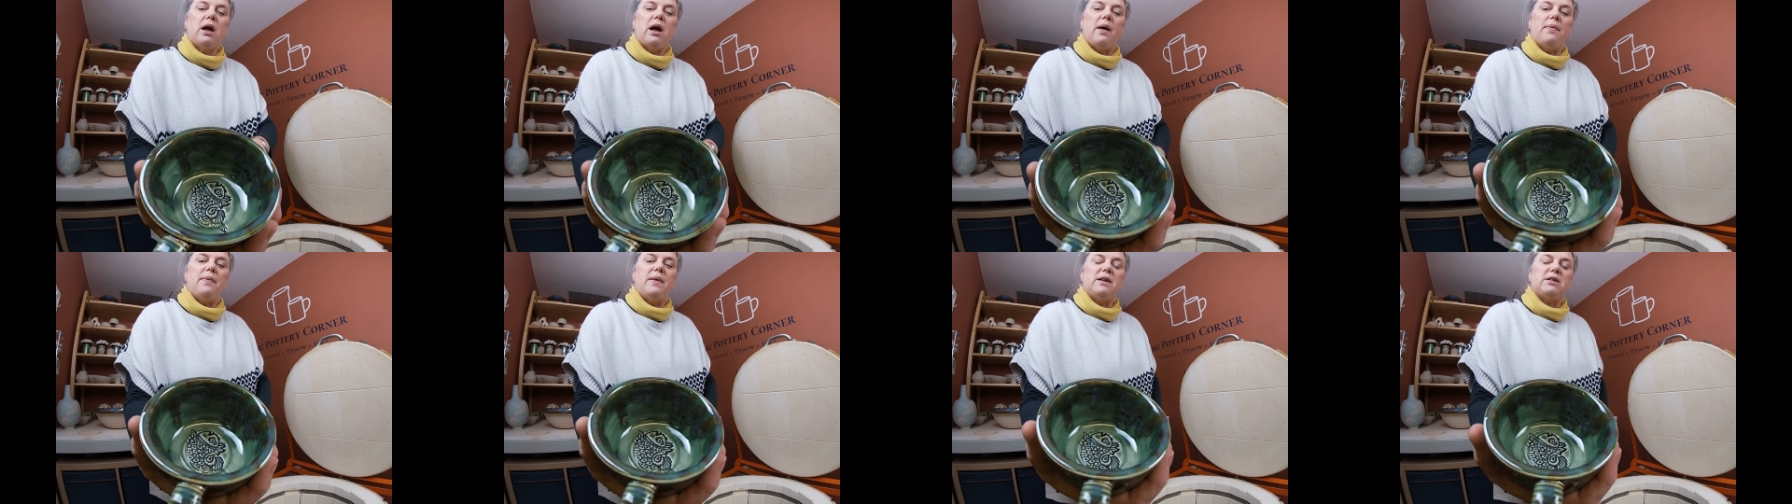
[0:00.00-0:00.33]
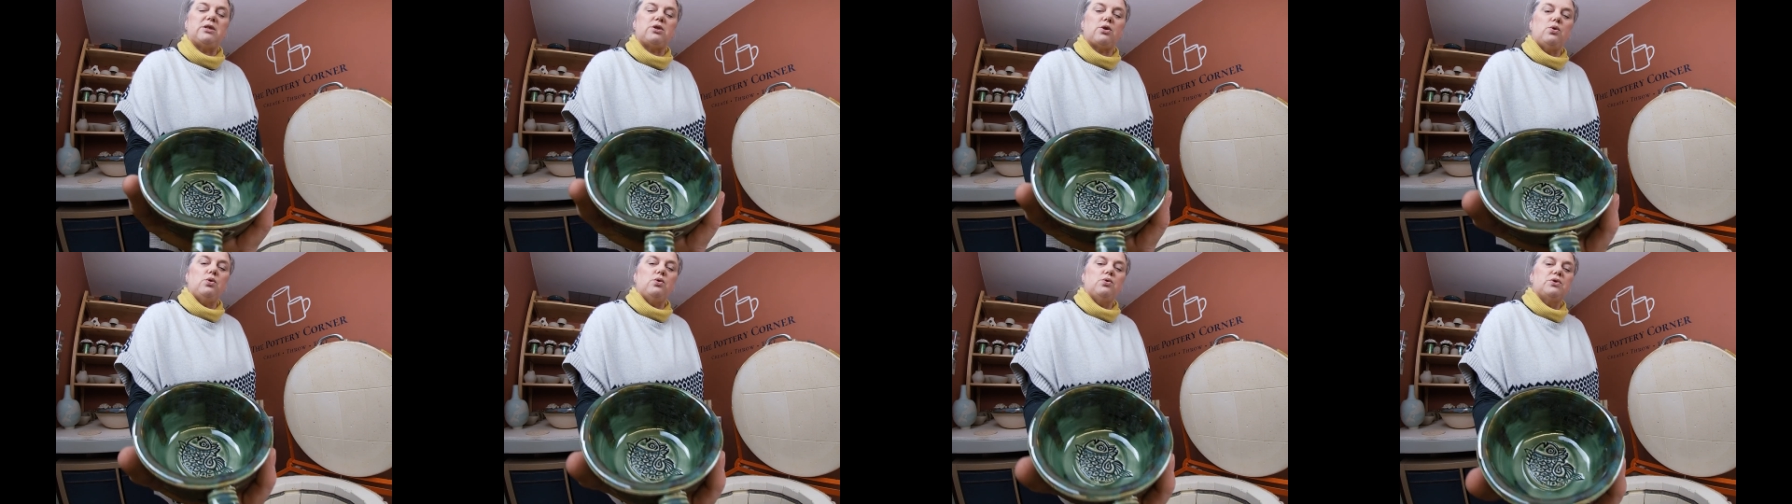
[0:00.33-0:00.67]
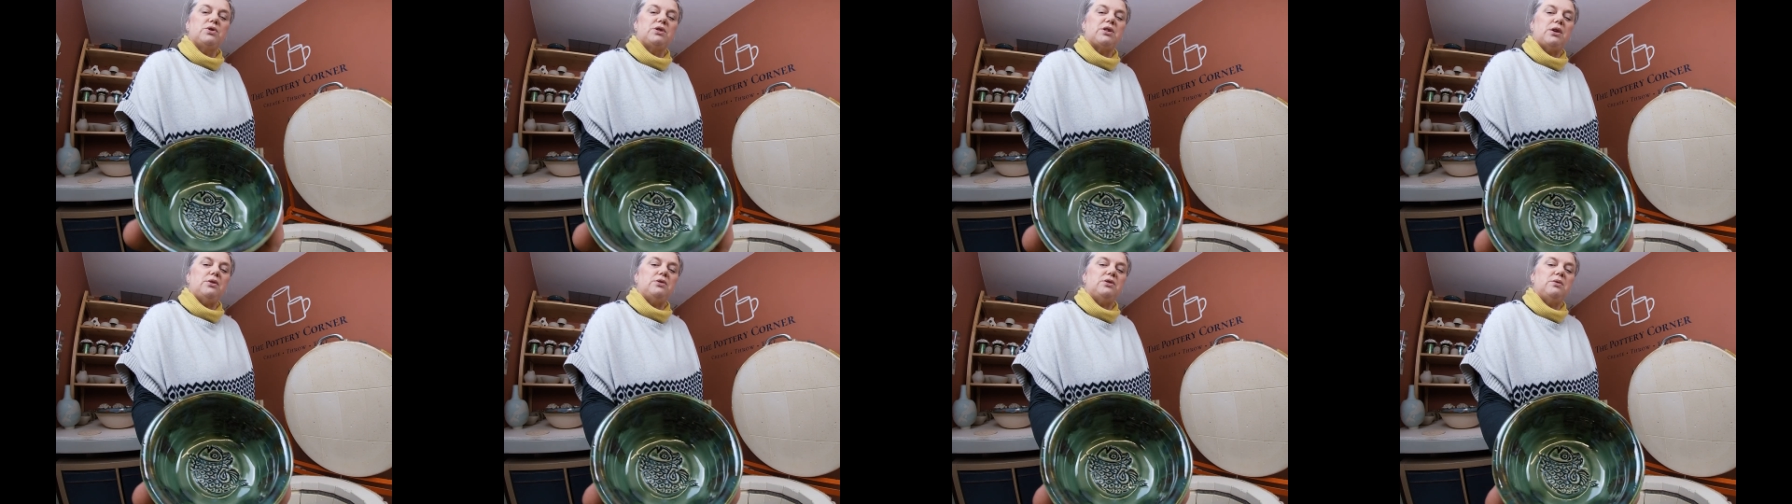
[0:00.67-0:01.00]
and there's
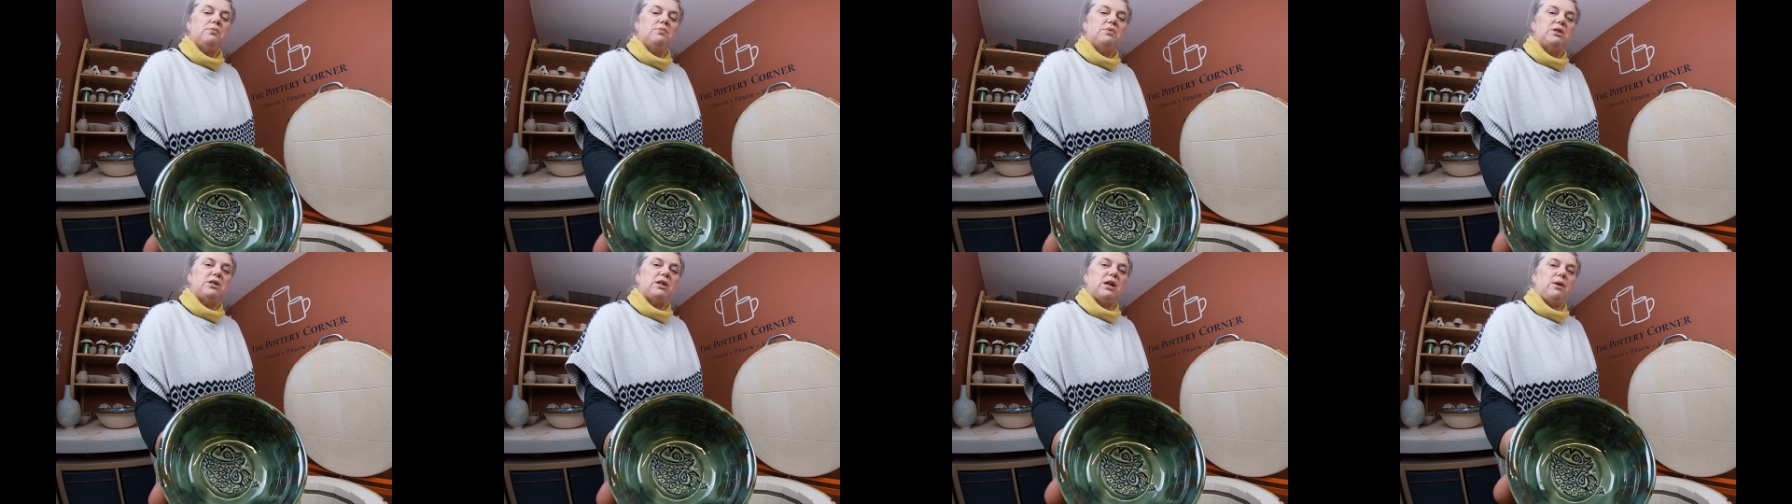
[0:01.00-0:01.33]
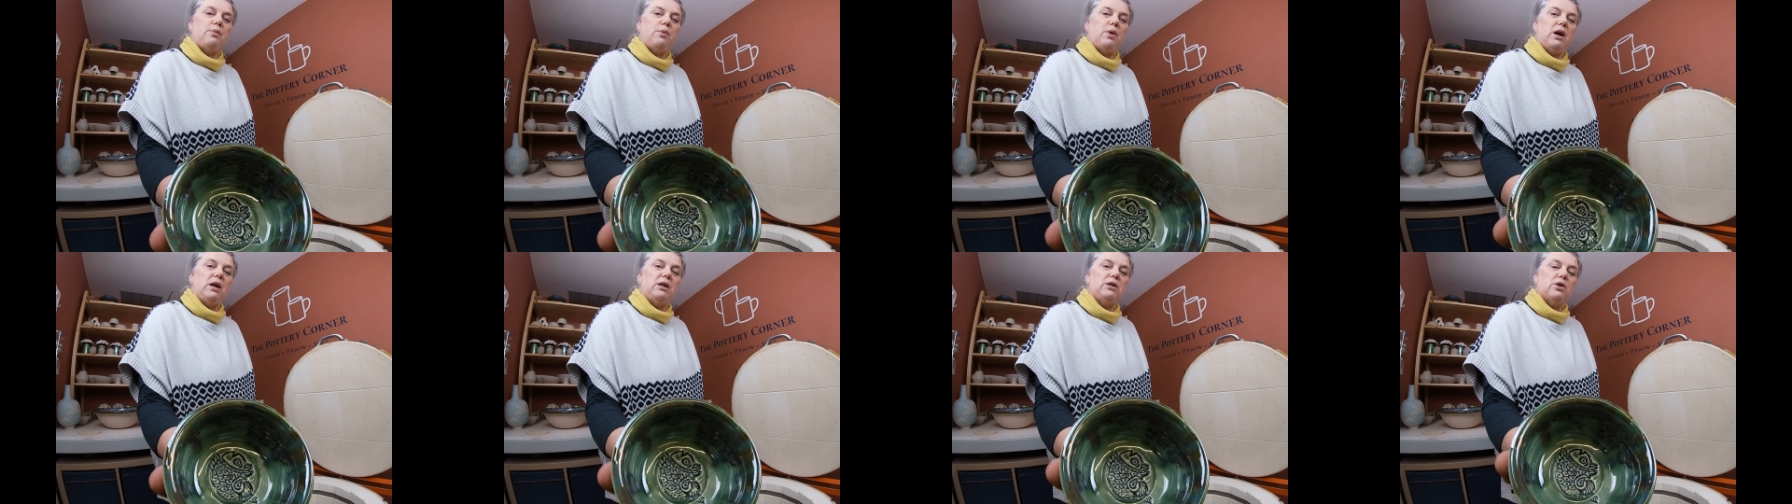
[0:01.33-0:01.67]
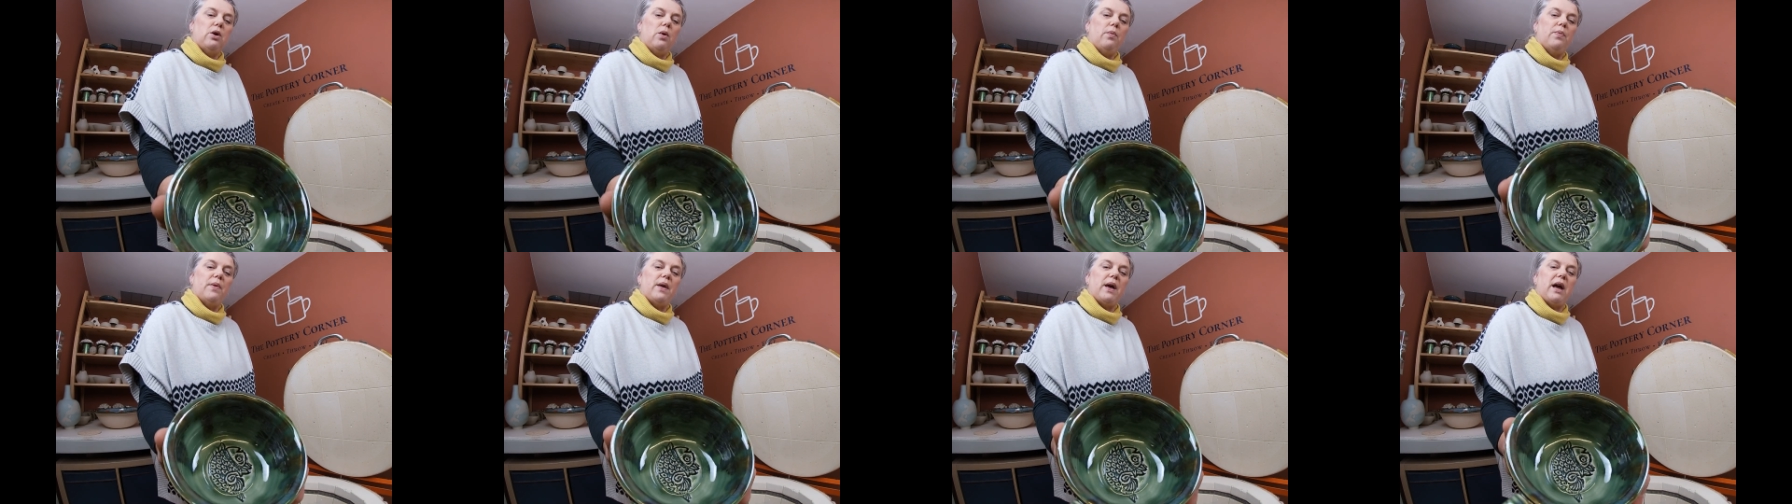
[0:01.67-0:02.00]
also some seaweed
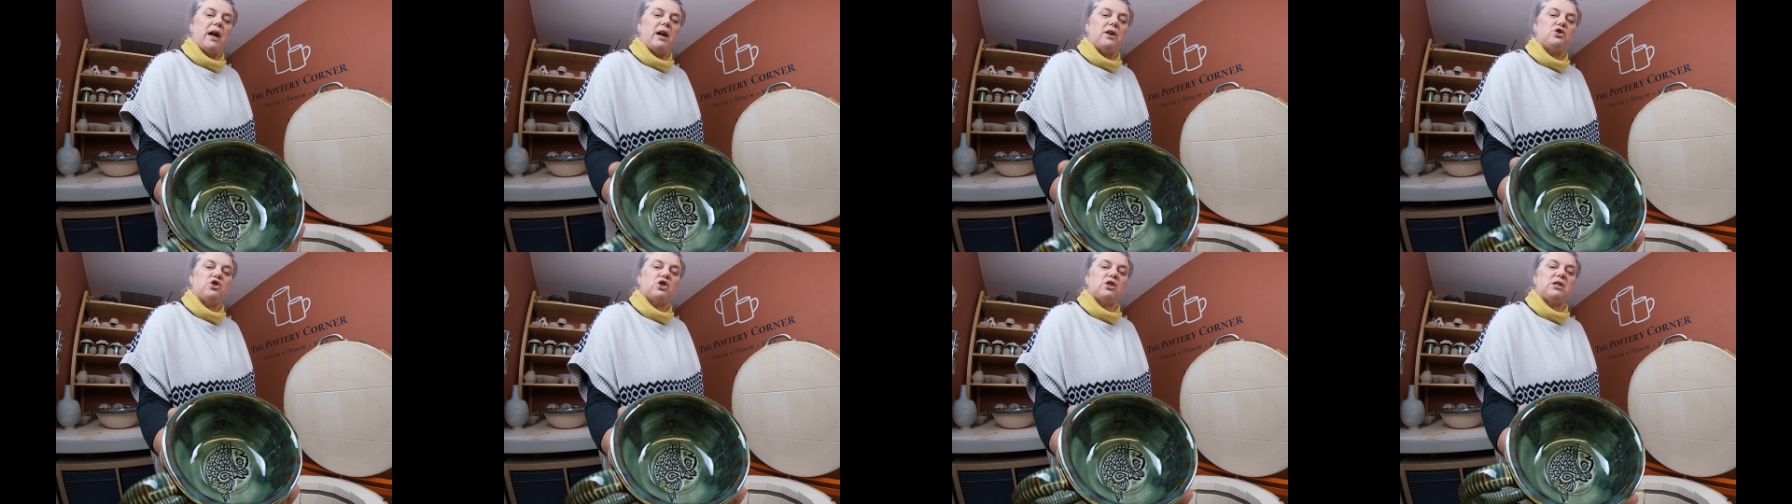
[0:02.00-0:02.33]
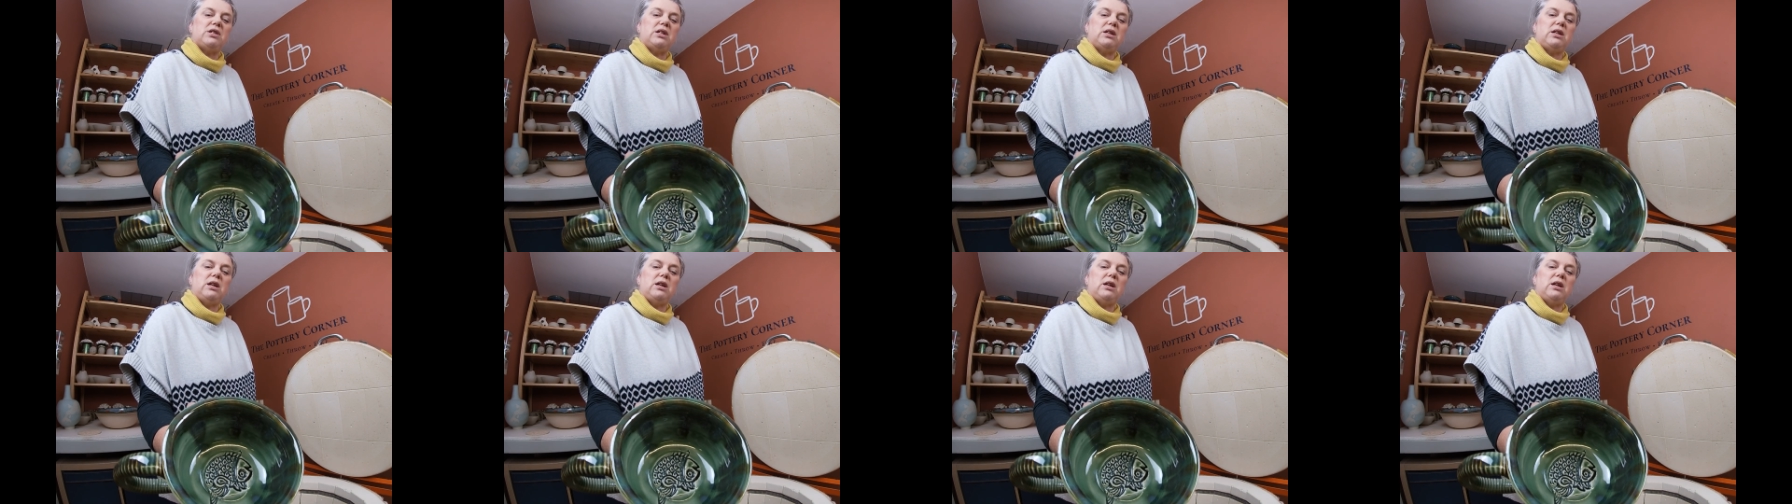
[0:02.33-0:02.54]
on there just